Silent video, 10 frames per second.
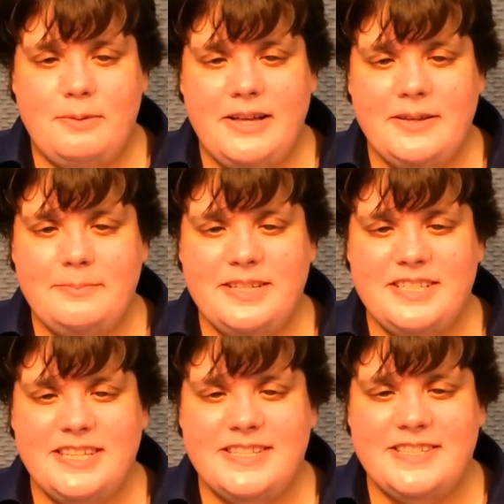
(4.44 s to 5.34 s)

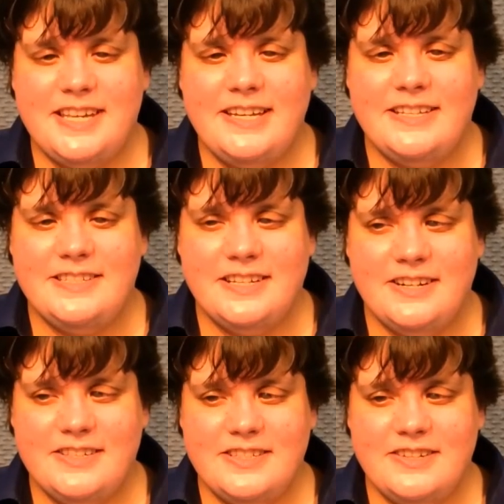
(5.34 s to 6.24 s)
Welcome to the
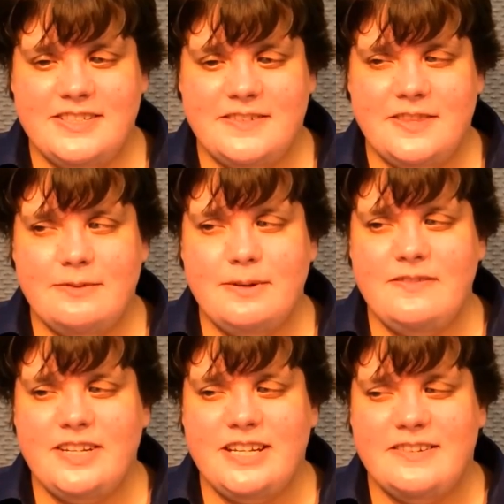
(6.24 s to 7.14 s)
second in our series of
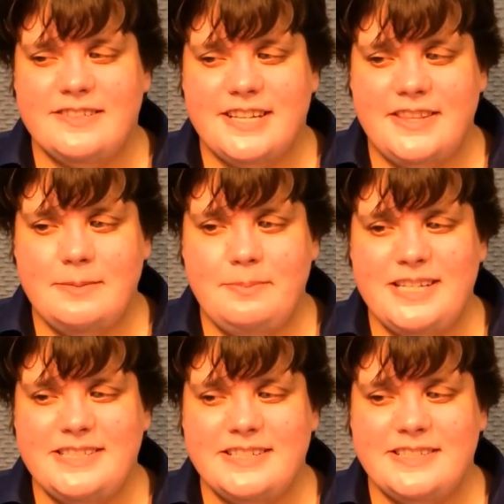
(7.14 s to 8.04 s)
3 videos on
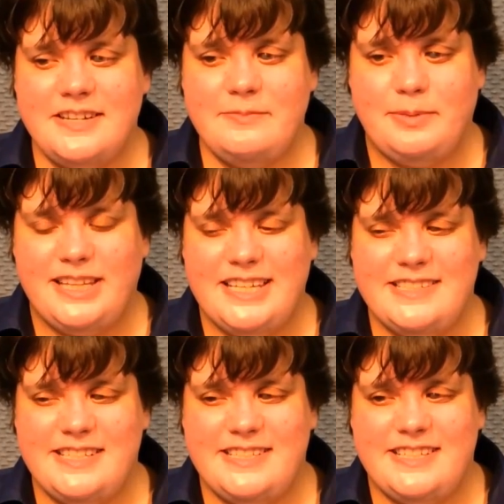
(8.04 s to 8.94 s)
the basics of
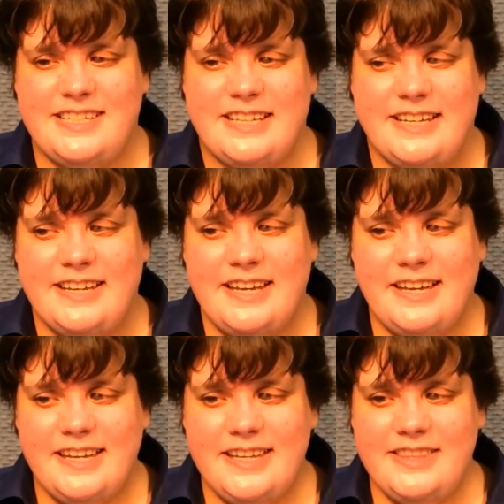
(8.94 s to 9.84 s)
BlazeZ.
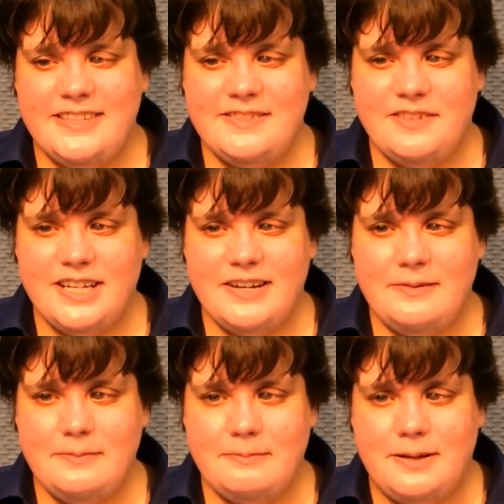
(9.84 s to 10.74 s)
In this
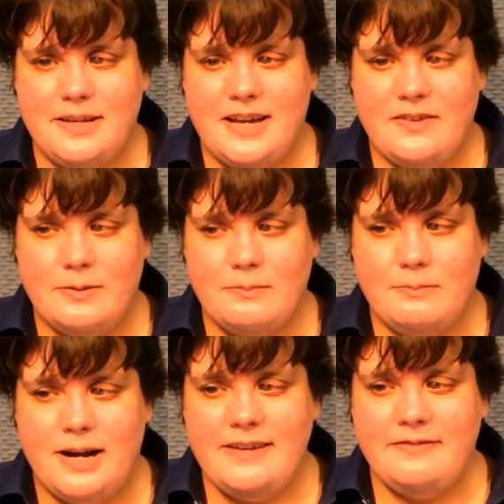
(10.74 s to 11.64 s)
video, we'll
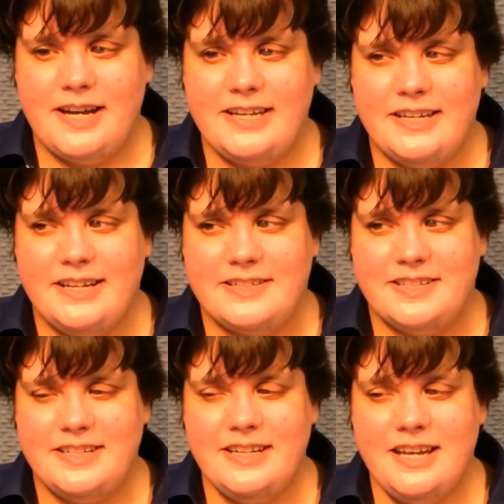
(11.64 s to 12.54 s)
cover Wi-Fi
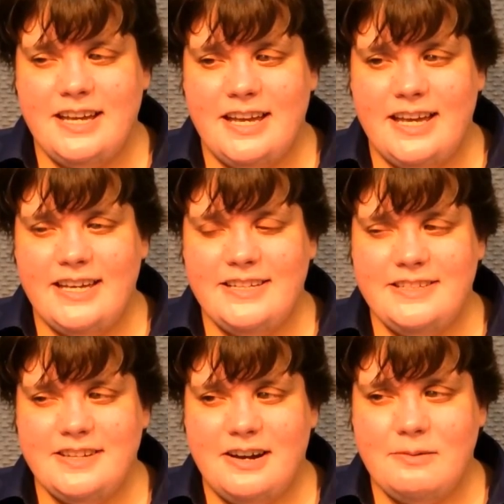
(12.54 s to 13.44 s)
connection
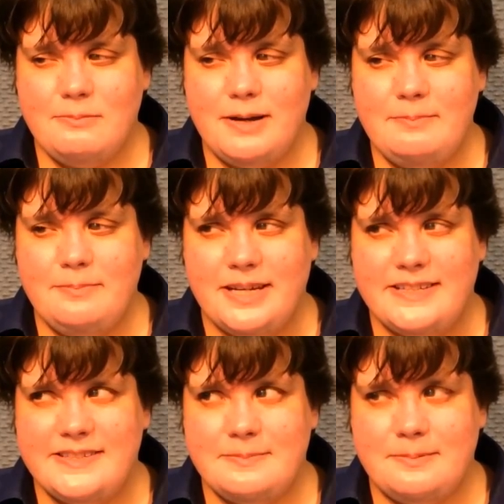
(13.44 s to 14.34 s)
and our
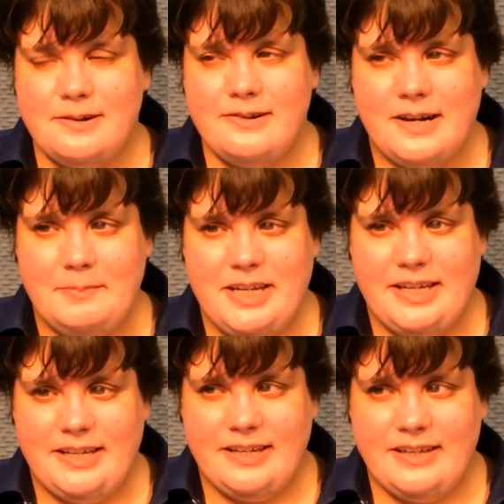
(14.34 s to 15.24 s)
web-based
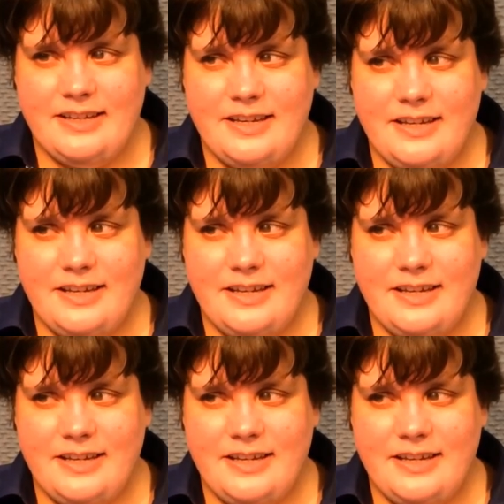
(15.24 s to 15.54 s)
programming.